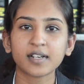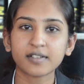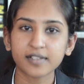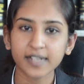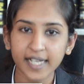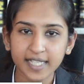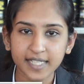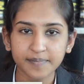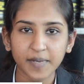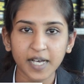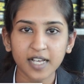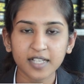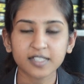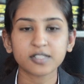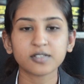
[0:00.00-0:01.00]

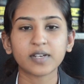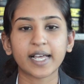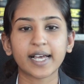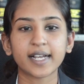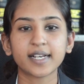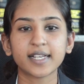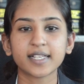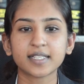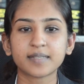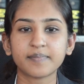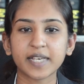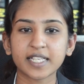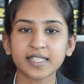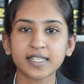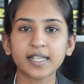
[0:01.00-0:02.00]
Trespass to land is
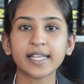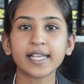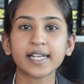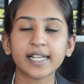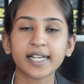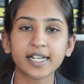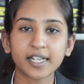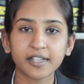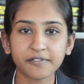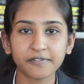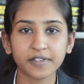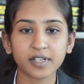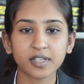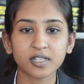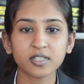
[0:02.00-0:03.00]
basically an
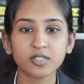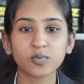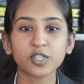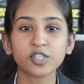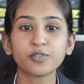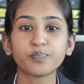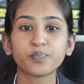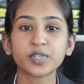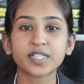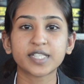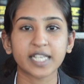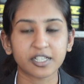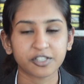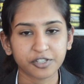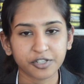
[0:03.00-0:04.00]
interference with the
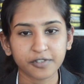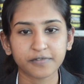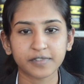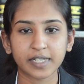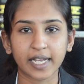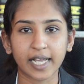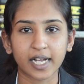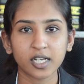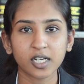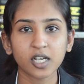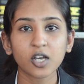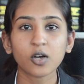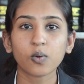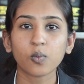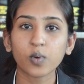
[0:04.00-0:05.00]
possession of the land
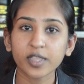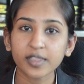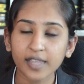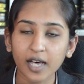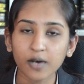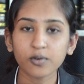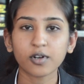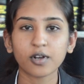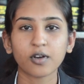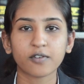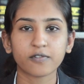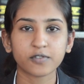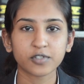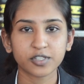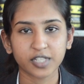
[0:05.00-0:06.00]
without
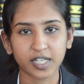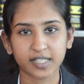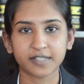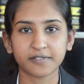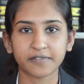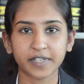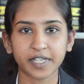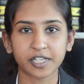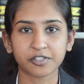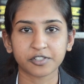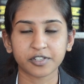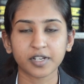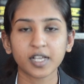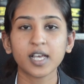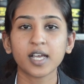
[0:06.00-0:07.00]
lawful
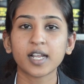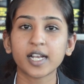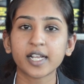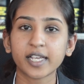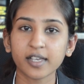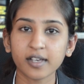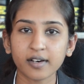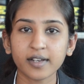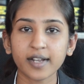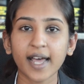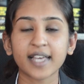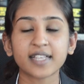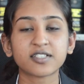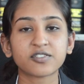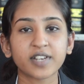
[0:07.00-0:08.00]
justification. And here
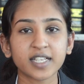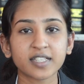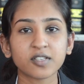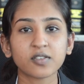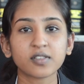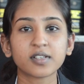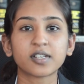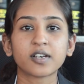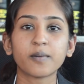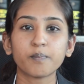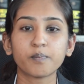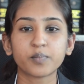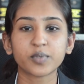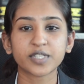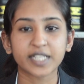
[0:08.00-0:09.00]
I stress on the term
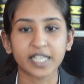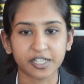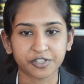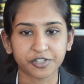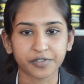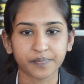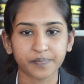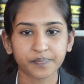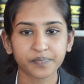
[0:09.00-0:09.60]
possession.